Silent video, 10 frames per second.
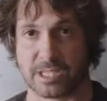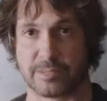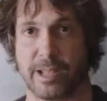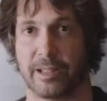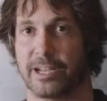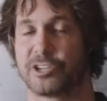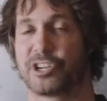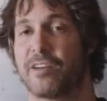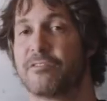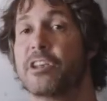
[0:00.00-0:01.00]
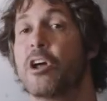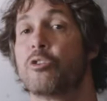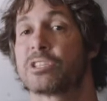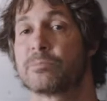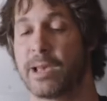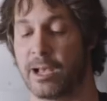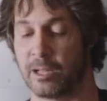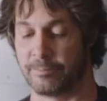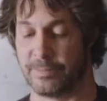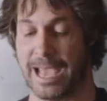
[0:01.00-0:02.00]
want to smell it. It should have no
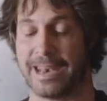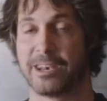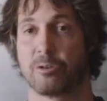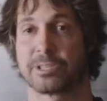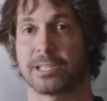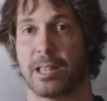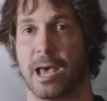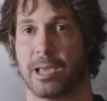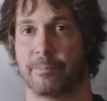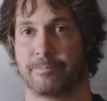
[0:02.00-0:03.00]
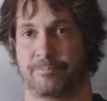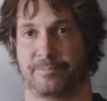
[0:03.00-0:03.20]
smell and no slime.